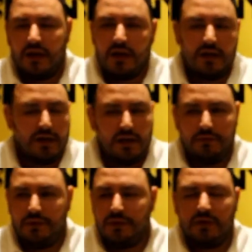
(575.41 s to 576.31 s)

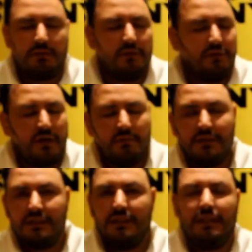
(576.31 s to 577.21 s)
If you talk about
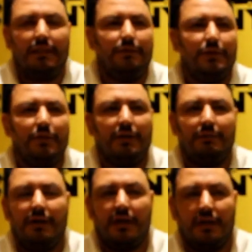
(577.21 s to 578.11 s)
pharmacy, if you talk
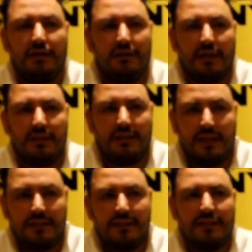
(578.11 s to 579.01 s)
about
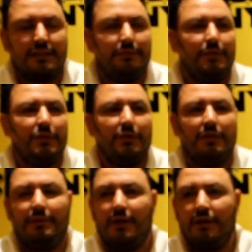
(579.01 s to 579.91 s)
dentists, if you talk
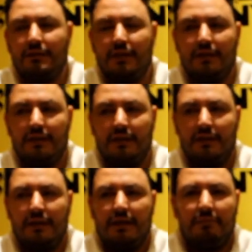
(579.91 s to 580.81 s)
about
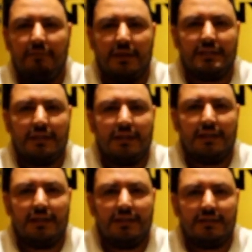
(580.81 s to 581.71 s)

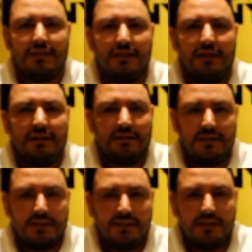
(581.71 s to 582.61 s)
Mexicans,
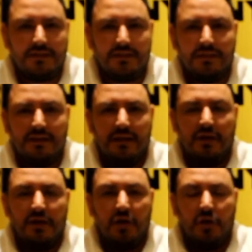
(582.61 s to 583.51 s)
artisans,
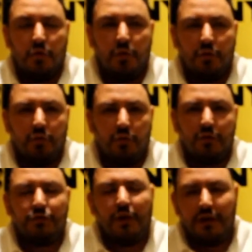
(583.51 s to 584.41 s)

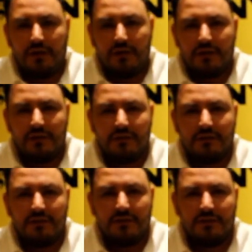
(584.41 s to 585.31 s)
we try hard
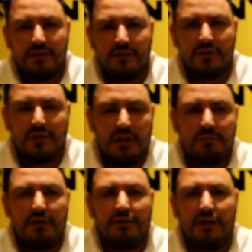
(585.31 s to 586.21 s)
to
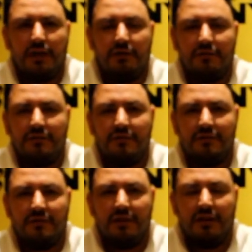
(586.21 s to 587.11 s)
keep our town
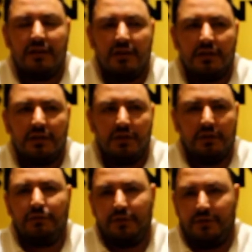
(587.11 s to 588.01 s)

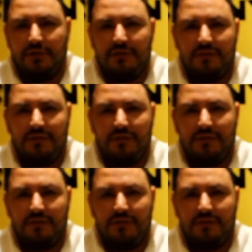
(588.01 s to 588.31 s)
good for you.